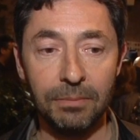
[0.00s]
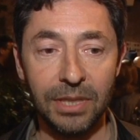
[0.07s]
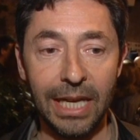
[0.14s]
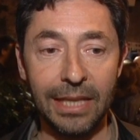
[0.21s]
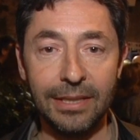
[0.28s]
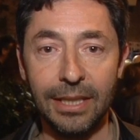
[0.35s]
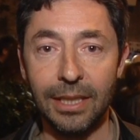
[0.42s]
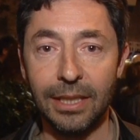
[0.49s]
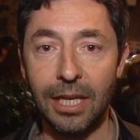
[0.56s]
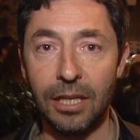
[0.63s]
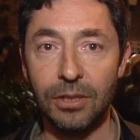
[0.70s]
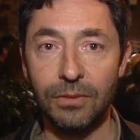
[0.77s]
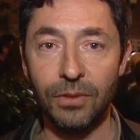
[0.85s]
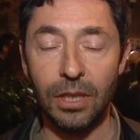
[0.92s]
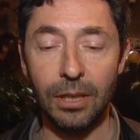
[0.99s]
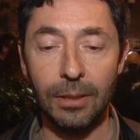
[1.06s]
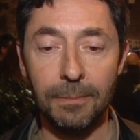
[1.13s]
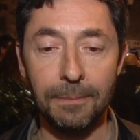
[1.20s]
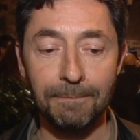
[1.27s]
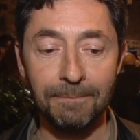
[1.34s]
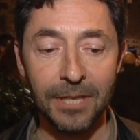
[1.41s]
getting a kind of
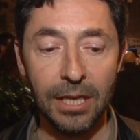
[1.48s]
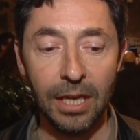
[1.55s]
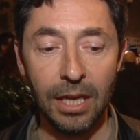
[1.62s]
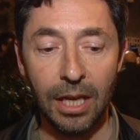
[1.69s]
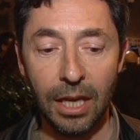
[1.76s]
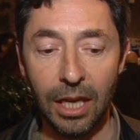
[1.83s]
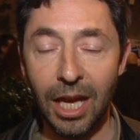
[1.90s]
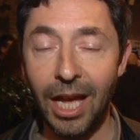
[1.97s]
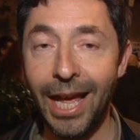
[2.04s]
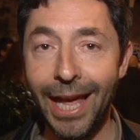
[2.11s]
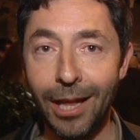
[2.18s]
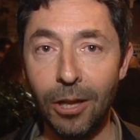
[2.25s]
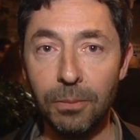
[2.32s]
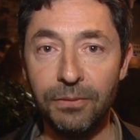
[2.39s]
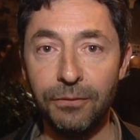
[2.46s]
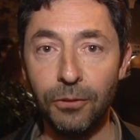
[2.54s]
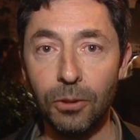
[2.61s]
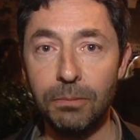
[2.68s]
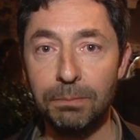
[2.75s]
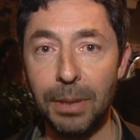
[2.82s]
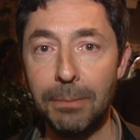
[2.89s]
a
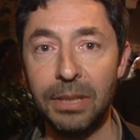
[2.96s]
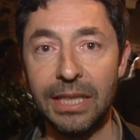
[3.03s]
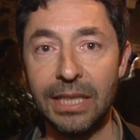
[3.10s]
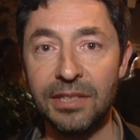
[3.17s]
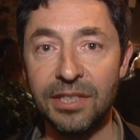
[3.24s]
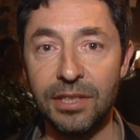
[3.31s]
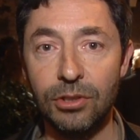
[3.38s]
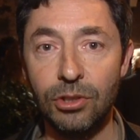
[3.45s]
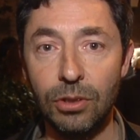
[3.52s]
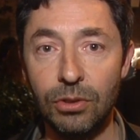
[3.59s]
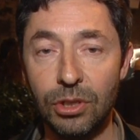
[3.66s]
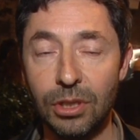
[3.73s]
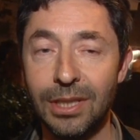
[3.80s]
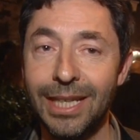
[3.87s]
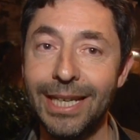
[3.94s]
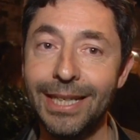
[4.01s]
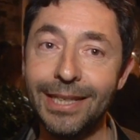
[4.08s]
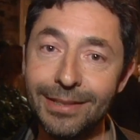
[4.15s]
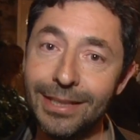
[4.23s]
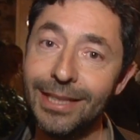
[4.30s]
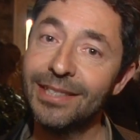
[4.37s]
helpful public institution, in
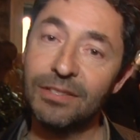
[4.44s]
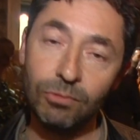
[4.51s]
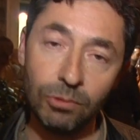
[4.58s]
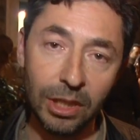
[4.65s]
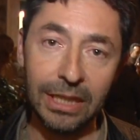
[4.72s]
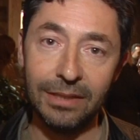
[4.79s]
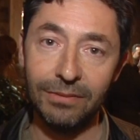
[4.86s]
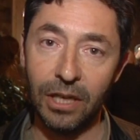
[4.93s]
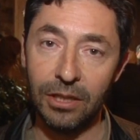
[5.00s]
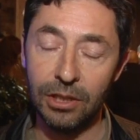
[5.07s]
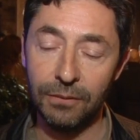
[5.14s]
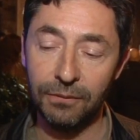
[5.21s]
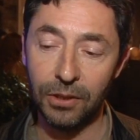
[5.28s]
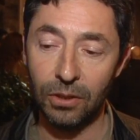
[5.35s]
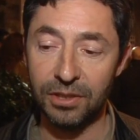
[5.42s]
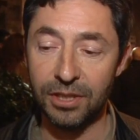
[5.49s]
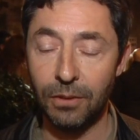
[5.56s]
Italy it's really very difficult.